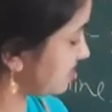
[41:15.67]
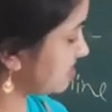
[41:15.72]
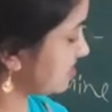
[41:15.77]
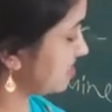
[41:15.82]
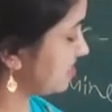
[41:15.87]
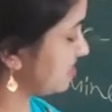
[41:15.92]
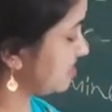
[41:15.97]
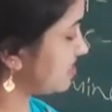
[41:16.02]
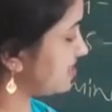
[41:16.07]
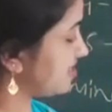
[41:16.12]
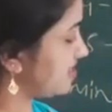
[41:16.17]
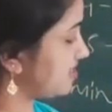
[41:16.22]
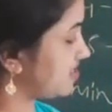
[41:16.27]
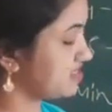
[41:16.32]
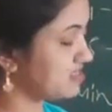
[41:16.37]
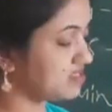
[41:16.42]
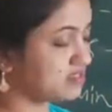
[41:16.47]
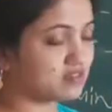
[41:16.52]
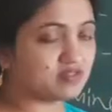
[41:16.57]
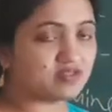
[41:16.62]

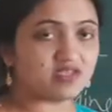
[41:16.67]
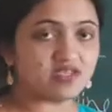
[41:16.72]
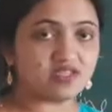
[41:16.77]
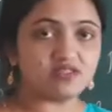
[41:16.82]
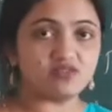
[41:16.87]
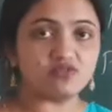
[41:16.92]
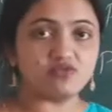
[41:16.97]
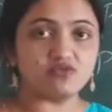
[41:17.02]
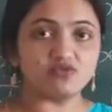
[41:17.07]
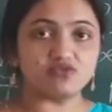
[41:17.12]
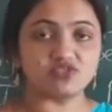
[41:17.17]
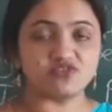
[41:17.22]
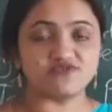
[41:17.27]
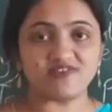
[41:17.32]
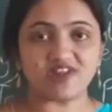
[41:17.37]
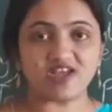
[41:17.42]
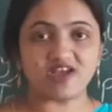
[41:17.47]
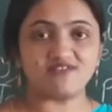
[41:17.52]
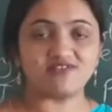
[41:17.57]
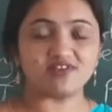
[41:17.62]
in those
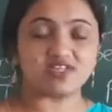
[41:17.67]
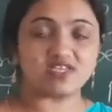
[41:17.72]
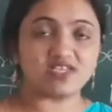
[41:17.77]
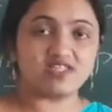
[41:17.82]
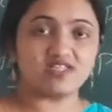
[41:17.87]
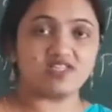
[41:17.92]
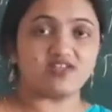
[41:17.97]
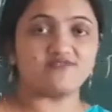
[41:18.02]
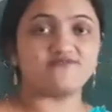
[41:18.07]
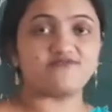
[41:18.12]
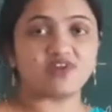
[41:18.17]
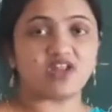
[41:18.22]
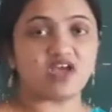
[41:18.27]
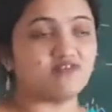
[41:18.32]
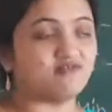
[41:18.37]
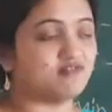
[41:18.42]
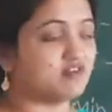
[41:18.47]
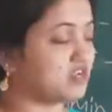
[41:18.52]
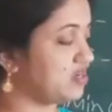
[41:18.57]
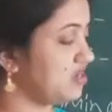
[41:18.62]

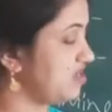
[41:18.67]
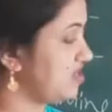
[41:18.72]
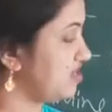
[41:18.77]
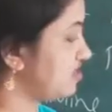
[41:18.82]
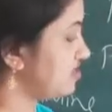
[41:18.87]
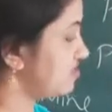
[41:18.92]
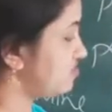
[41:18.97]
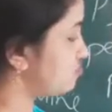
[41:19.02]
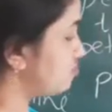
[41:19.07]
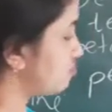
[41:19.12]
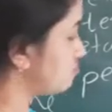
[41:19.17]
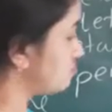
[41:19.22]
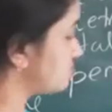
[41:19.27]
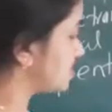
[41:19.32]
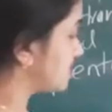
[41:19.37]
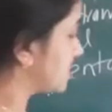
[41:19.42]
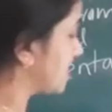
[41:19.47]
flower, those type